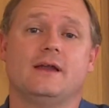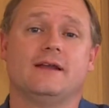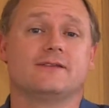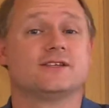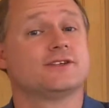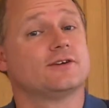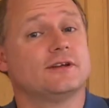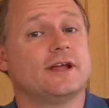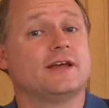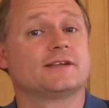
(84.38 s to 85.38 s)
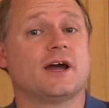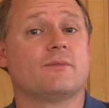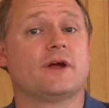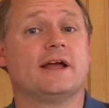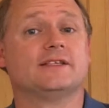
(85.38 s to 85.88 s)
Now, this is certainly not as
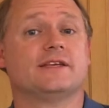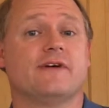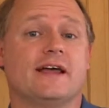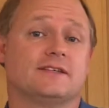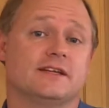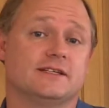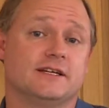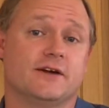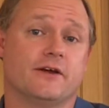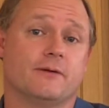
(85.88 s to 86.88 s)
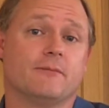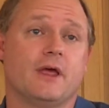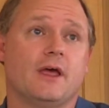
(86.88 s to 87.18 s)
comprehensive as an interior,